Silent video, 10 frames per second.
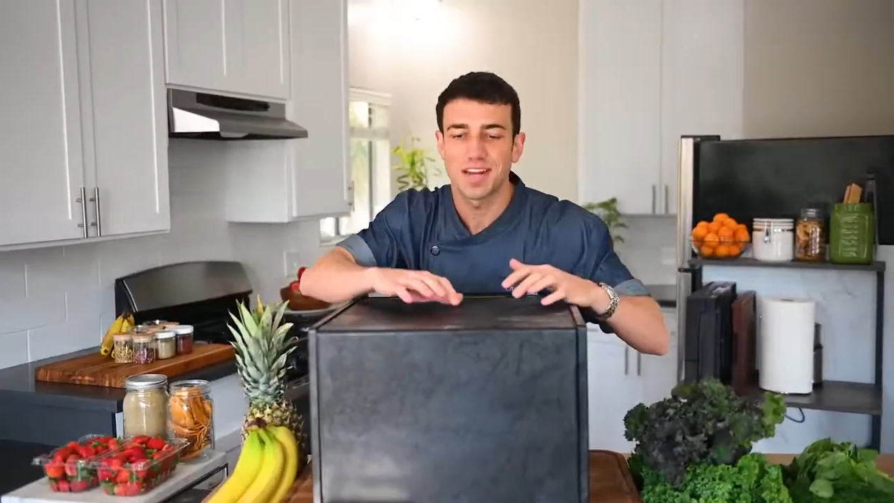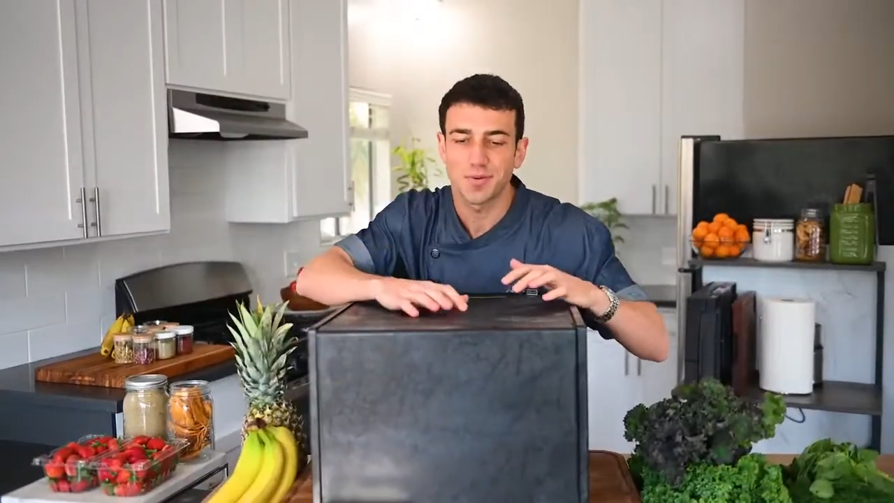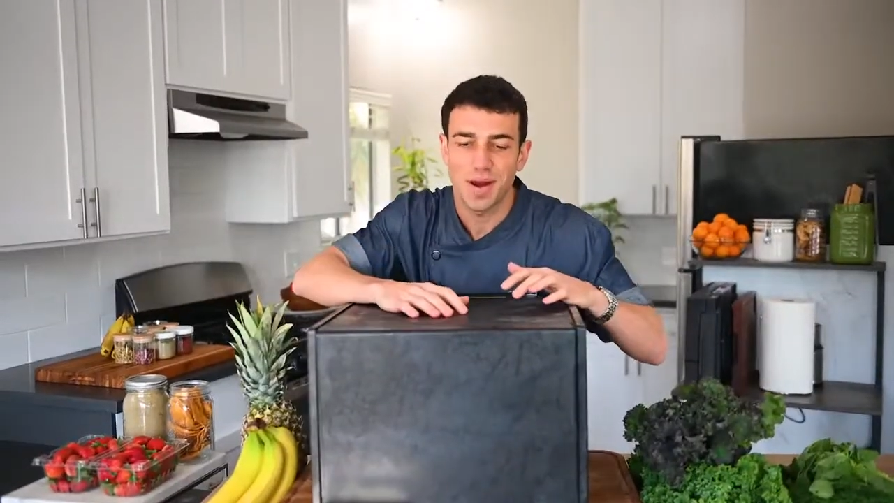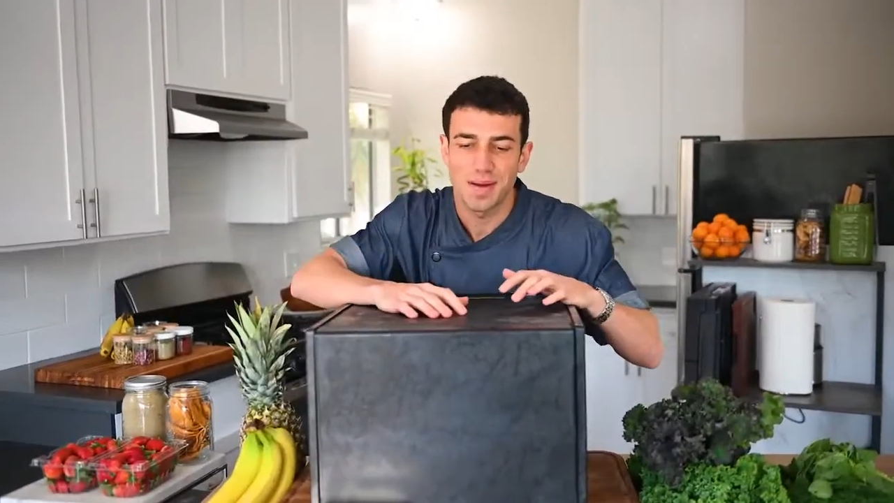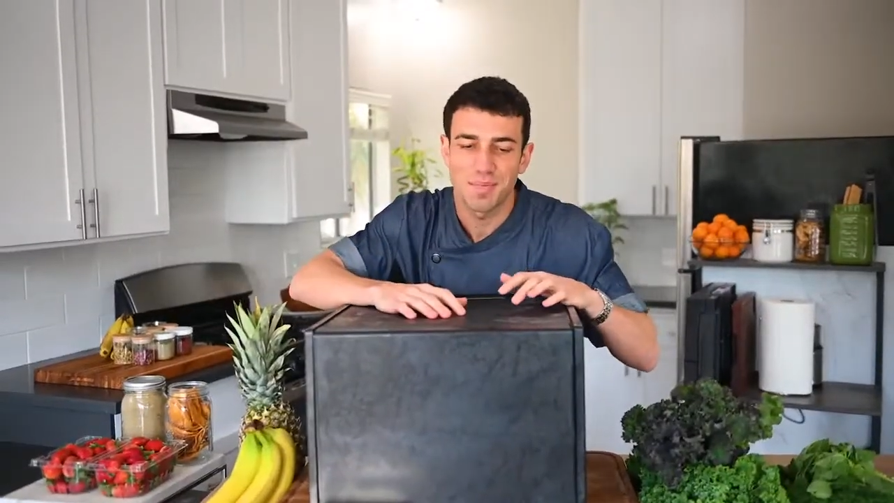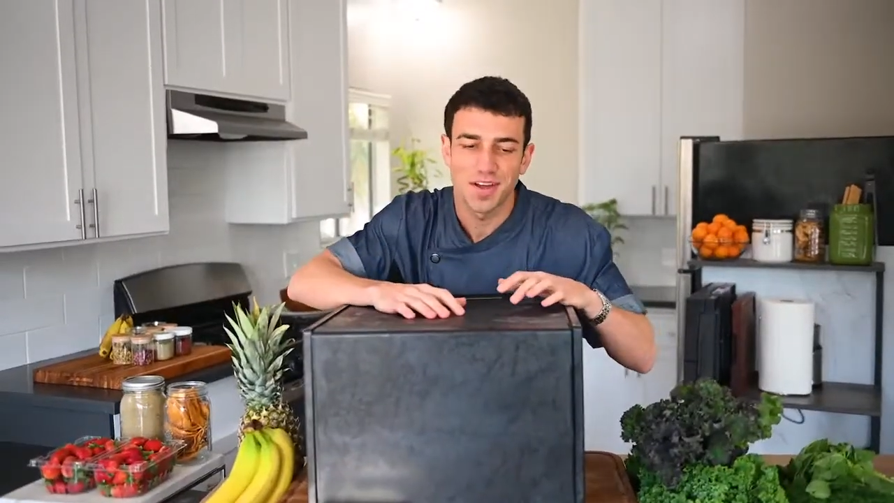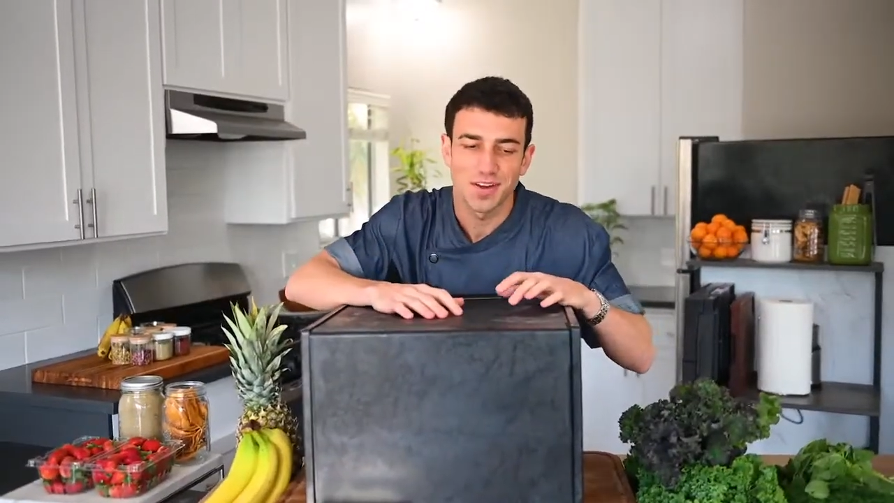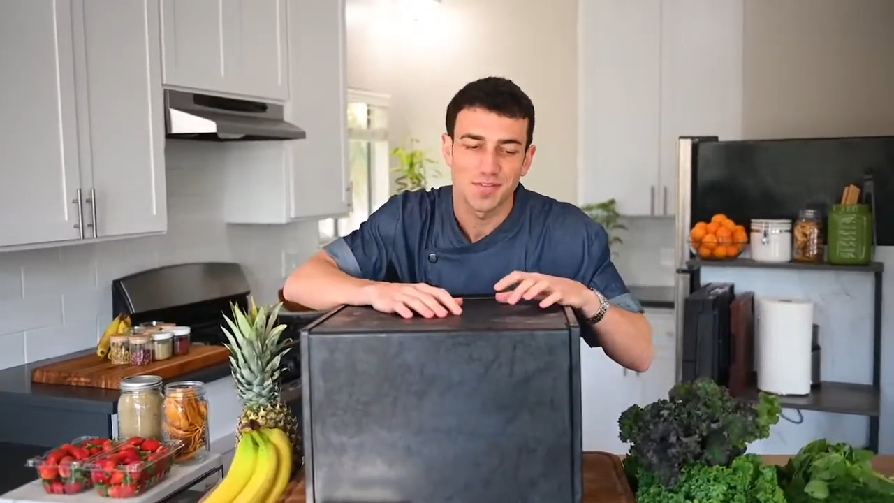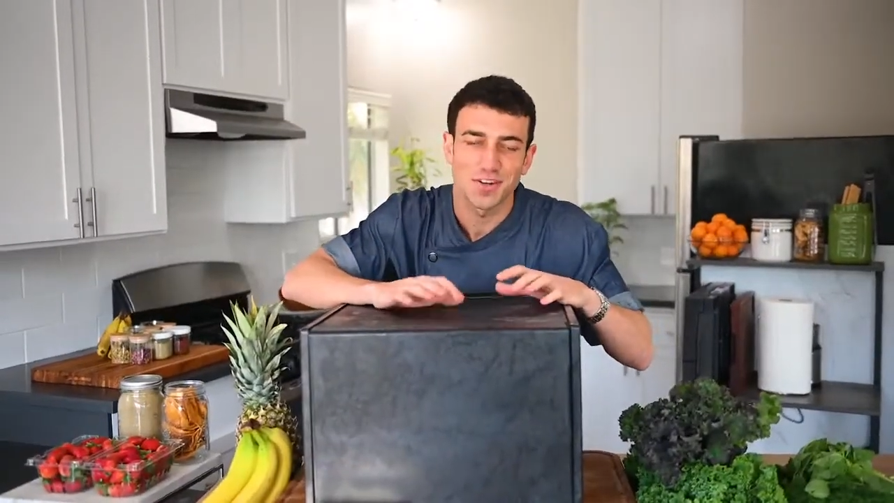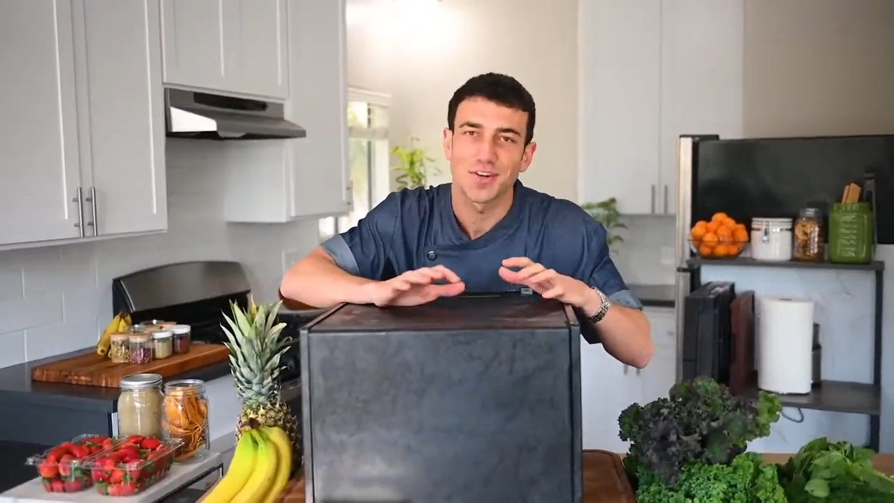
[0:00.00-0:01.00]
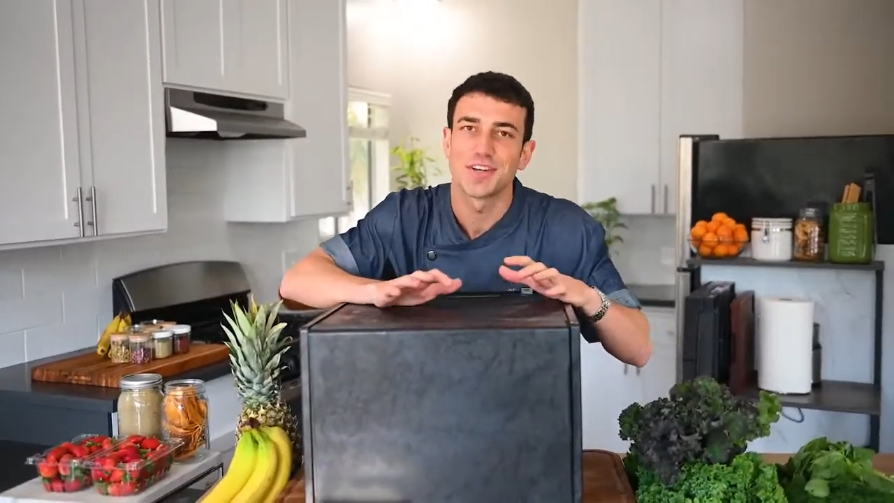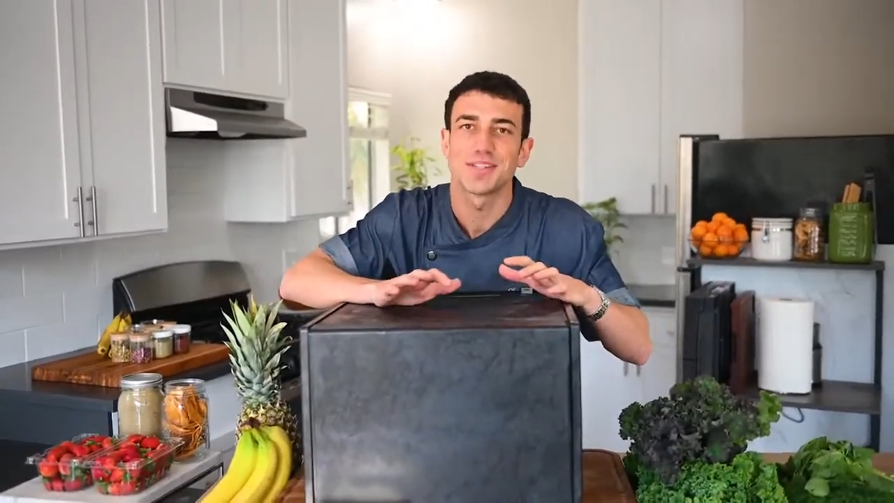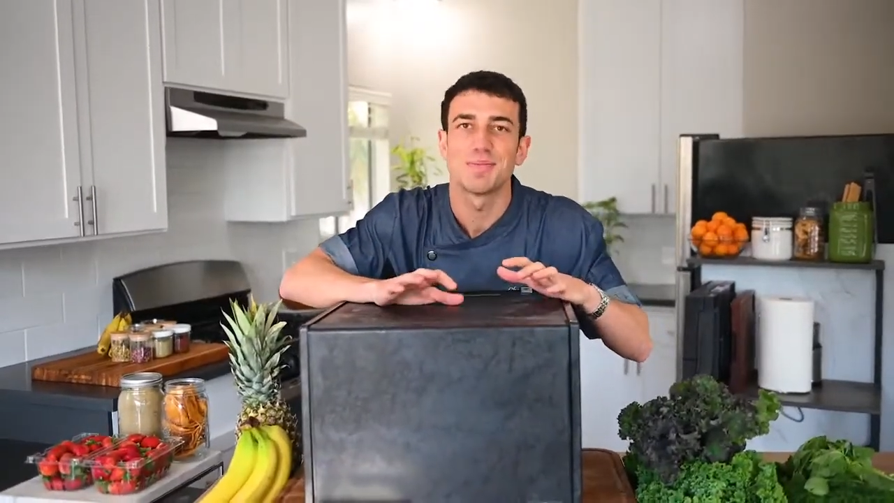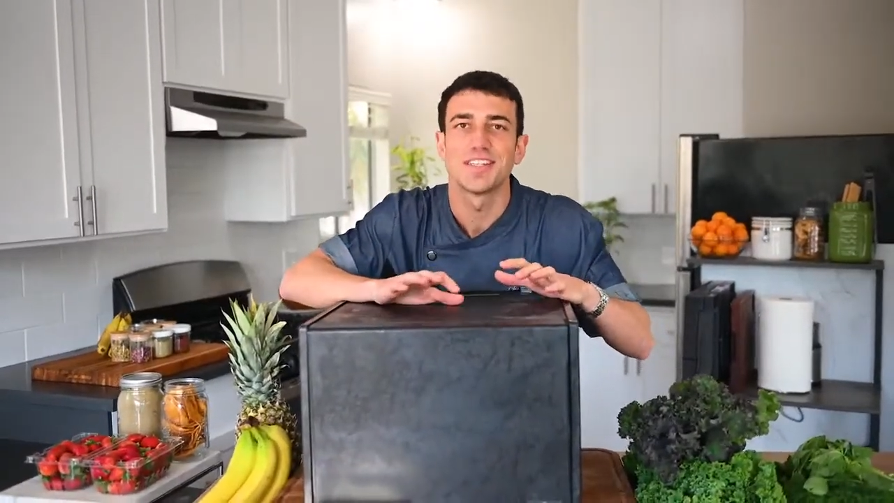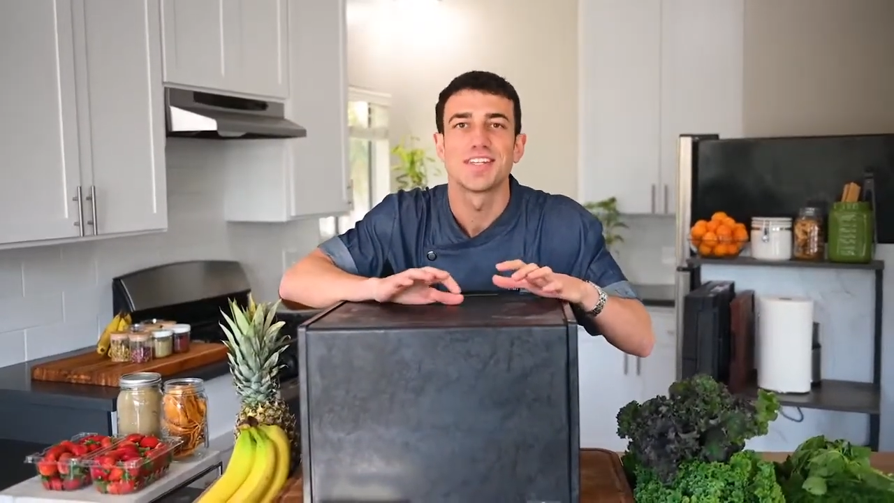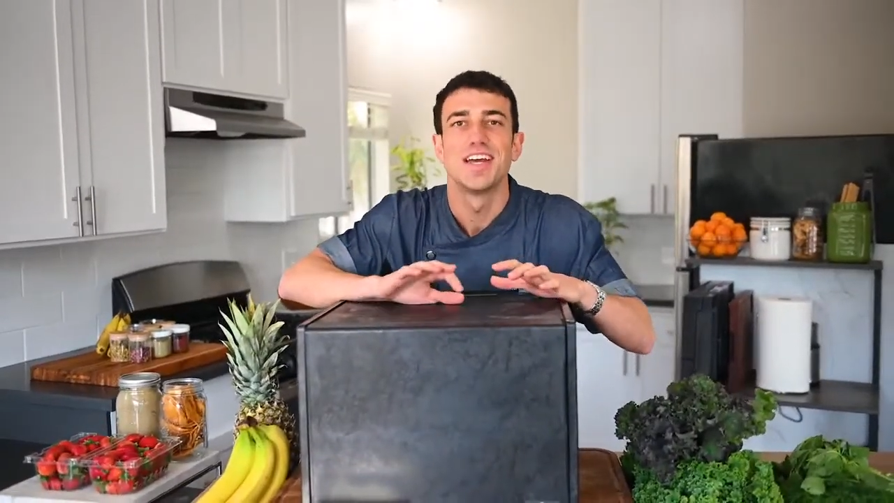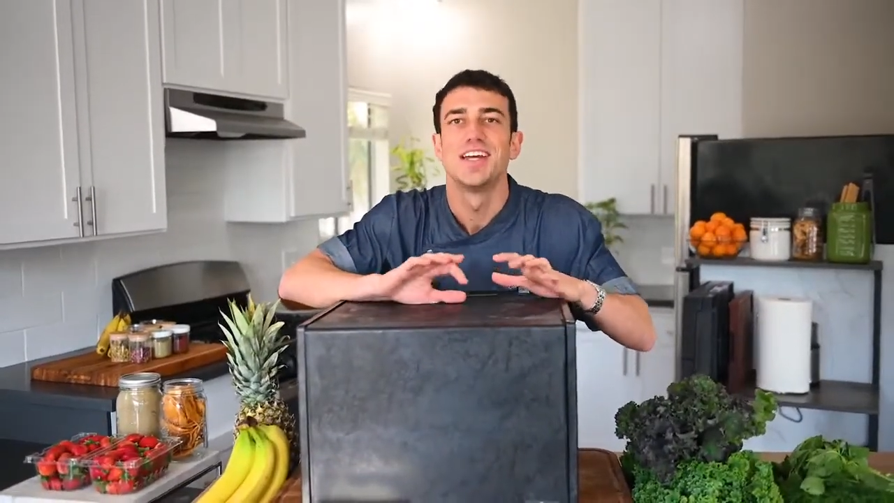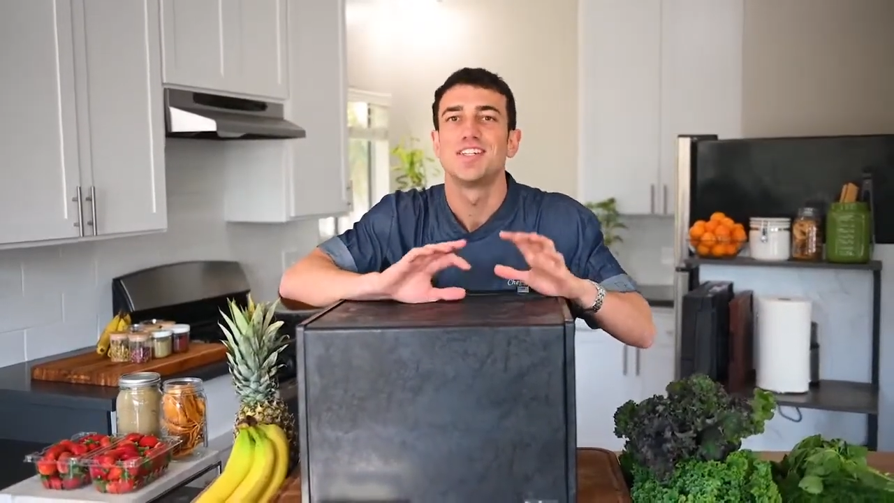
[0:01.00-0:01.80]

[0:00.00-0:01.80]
grandmother for Christmas,